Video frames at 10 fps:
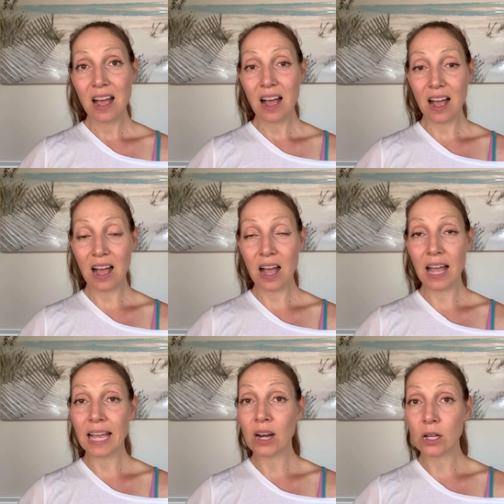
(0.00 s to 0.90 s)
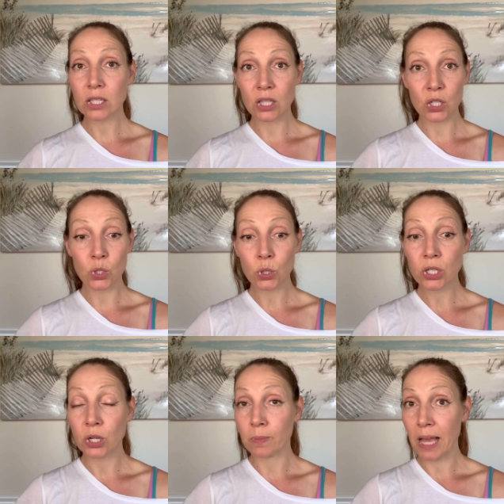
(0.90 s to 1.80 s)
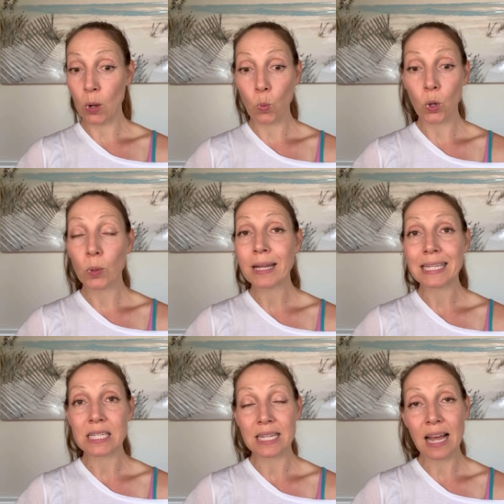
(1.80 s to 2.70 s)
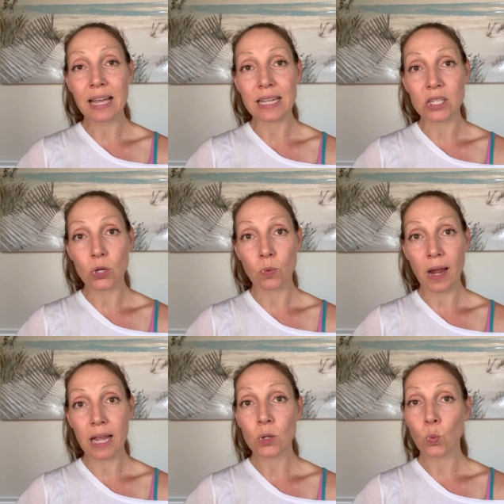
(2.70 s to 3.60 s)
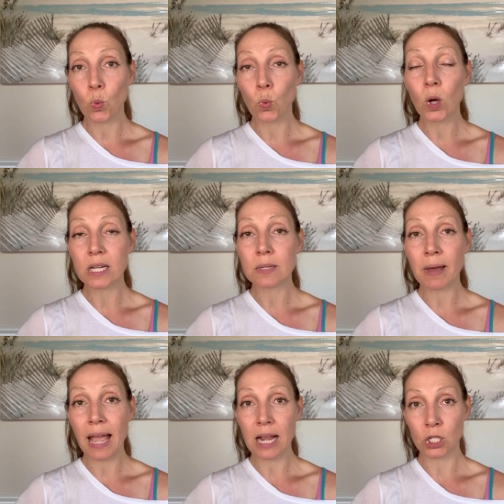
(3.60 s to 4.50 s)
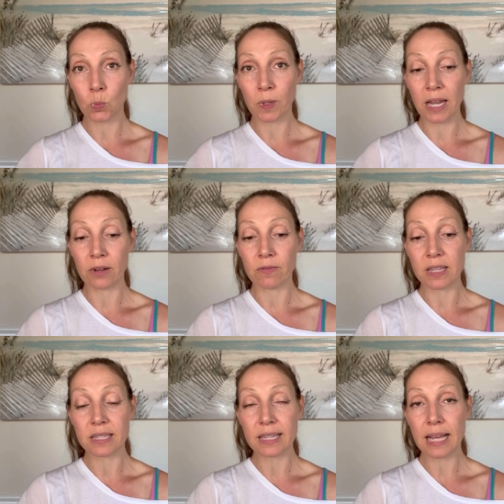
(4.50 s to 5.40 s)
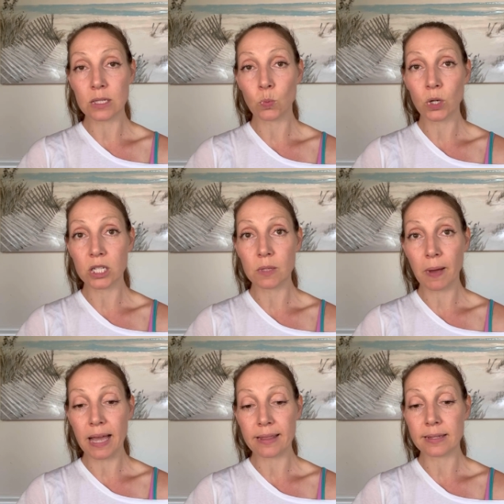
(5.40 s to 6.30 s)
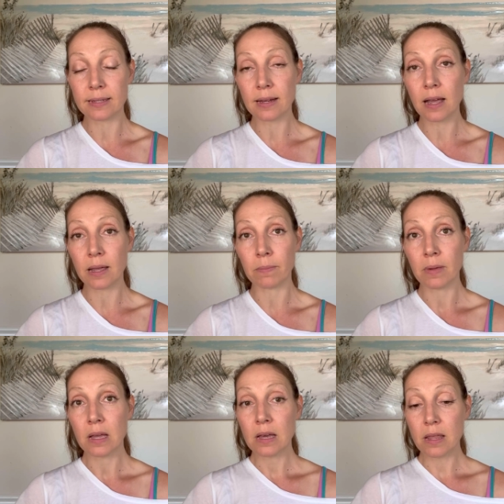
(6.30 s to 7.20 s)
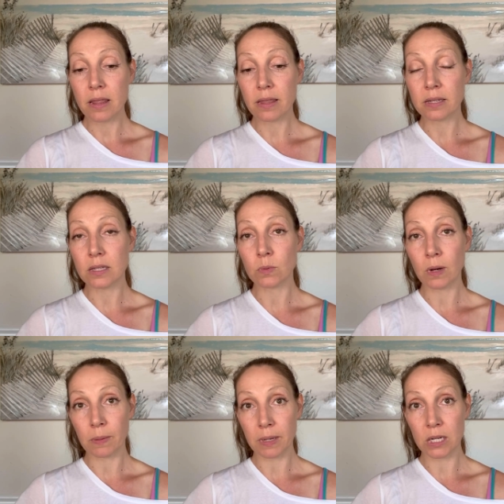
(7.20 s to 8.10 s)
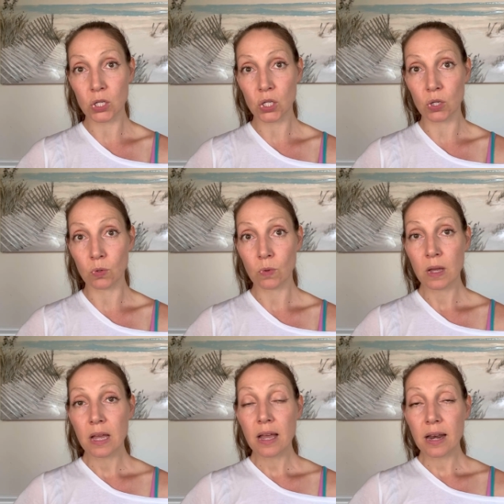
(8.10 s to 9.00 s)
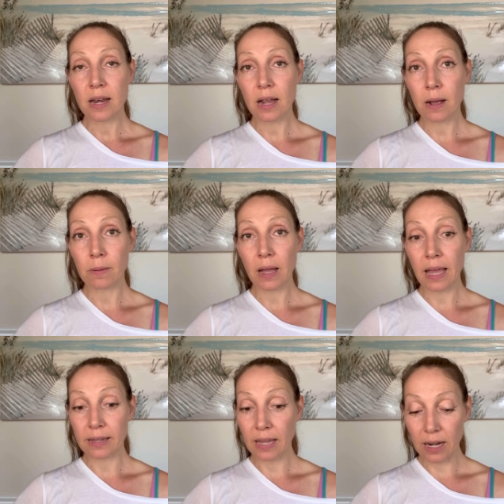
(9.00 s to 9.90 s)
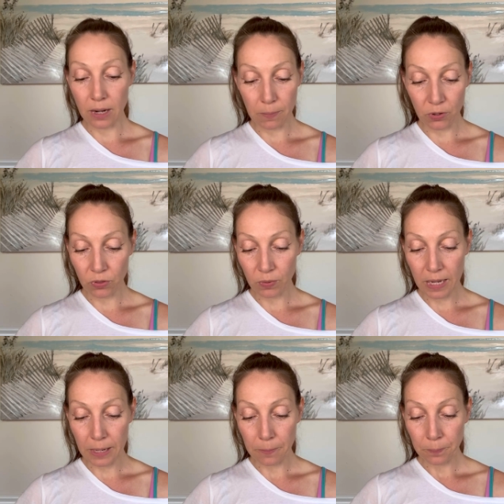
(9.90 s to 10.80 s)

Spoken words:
And also the short term, like, what do I need tonight, right? What is my action plan? If this gets worse by this time, this is what I'm going to do. Now, and then number 3,